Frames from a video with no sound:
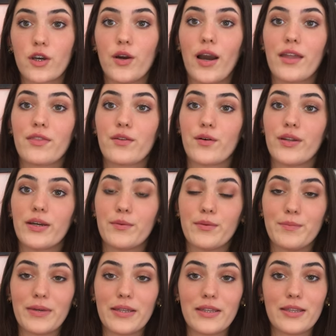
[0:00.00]
I thought it
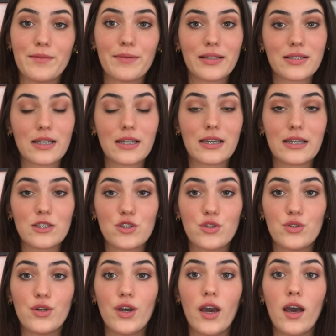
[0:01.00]
would be the best idea
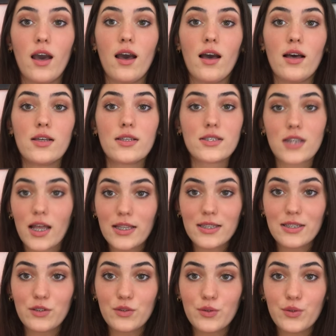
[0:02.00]
to start this
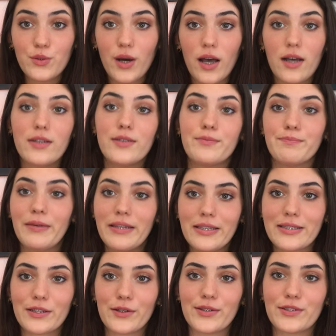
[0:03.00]
little
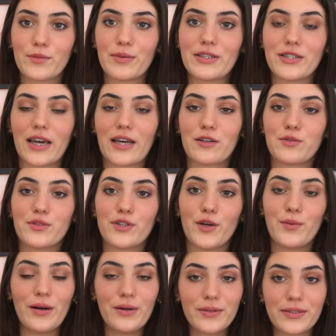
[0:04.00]
mini-series on my channel, so
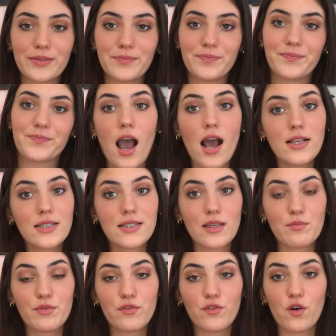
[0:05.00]
welcome. As I
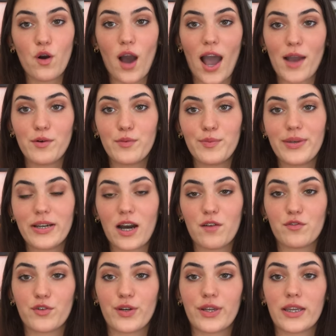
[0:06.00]
said before, I will be
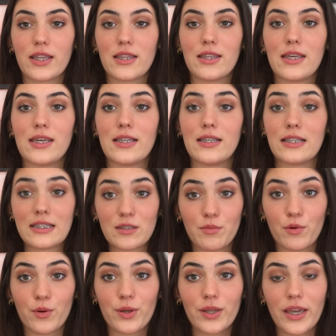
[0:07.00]
covering the Lizzie
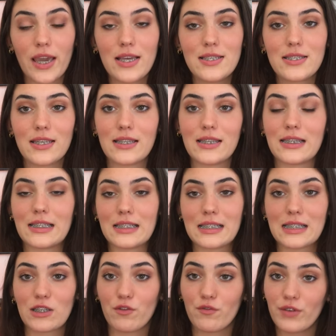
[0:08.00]
Borden case in
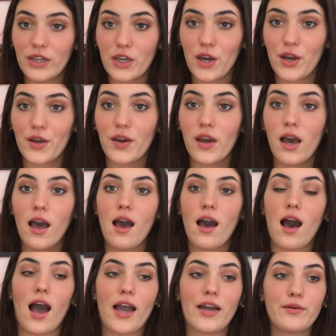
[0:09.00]
this video.
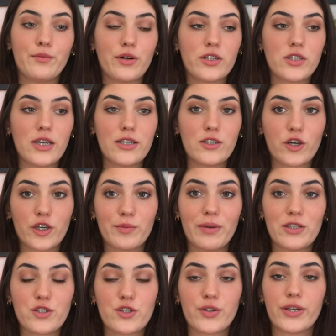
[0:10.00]
I watched a
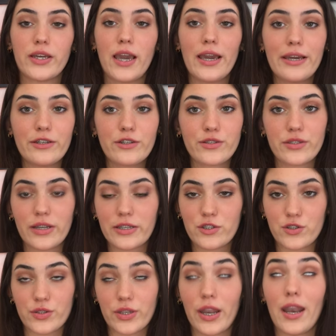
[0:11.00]
documentary ages and
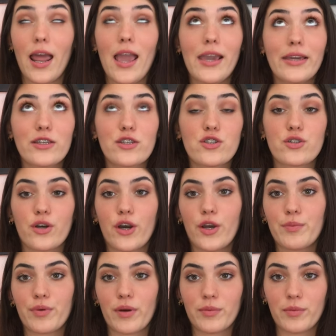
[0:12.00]
ages, ages ago,
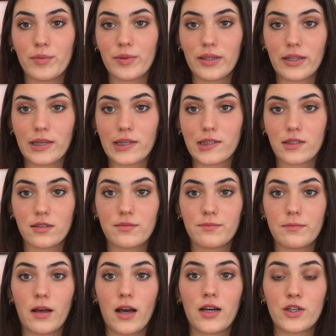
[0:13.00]
probably like
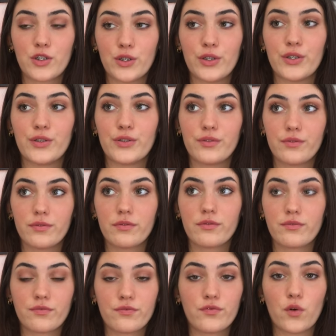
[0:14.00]
a good
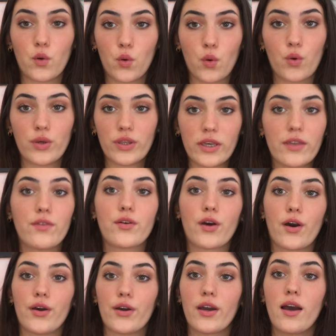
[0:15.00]
four years
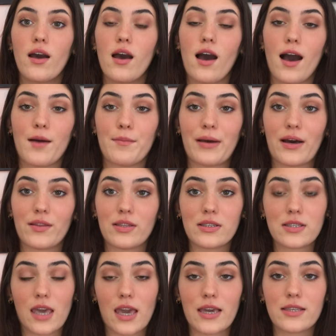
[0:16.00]
ago about
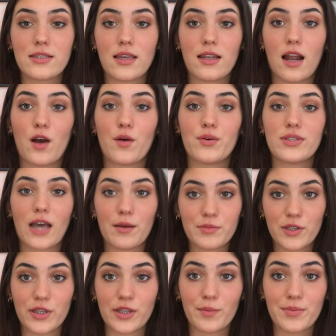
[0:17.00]
this case and I was
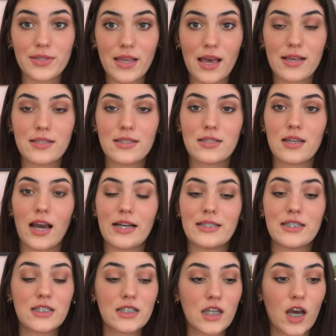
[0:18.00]
absolutely obsessed. I
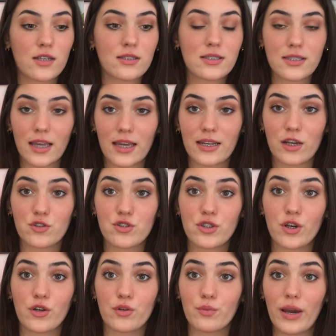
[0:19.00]
didn't understand how she
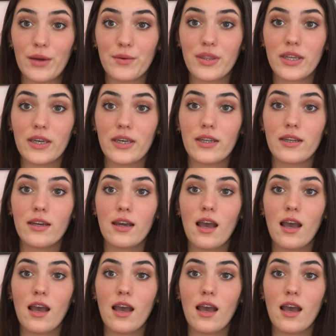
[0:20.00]
got away with it